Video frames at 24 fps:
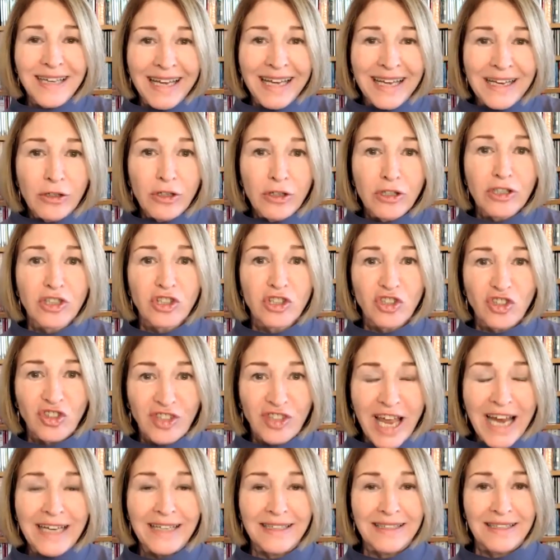
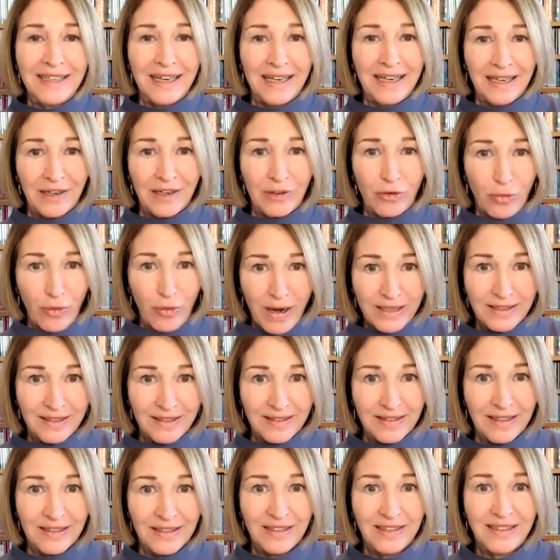intersecting
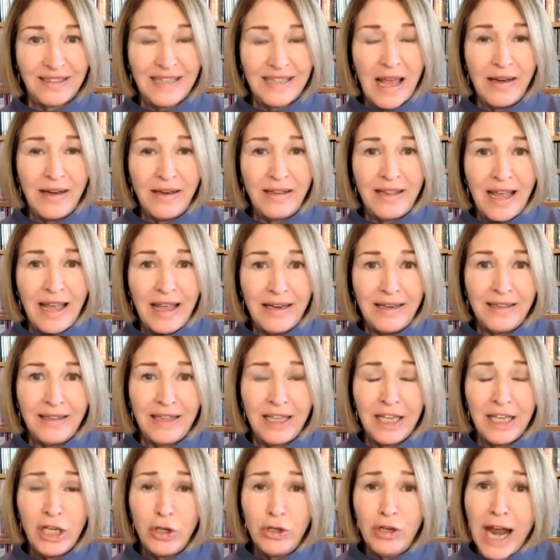crisis that the
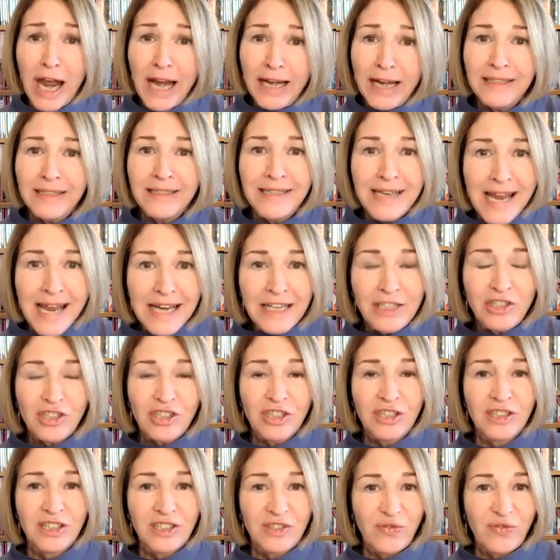United
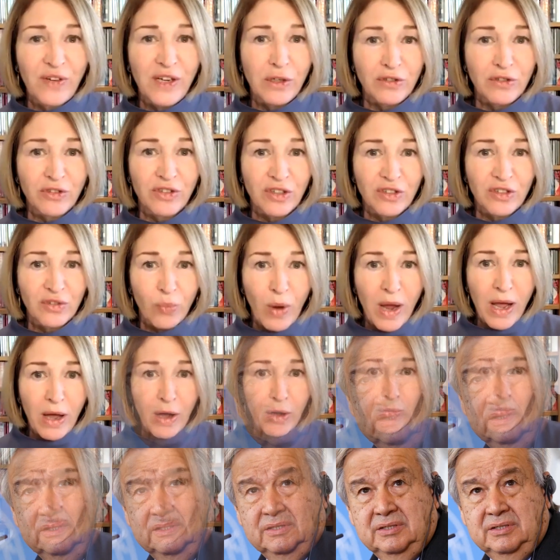Nations feels as
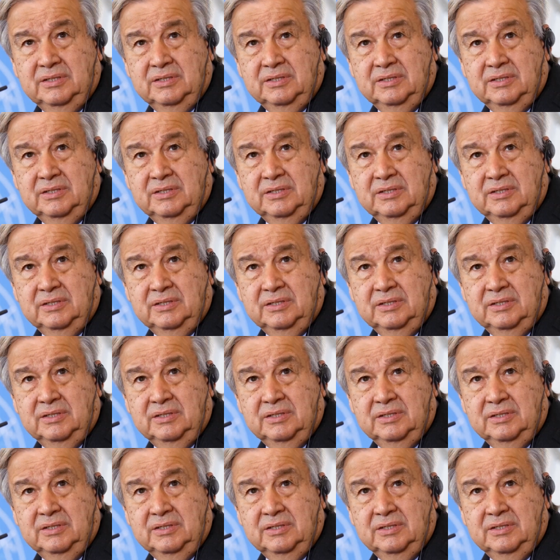well, right?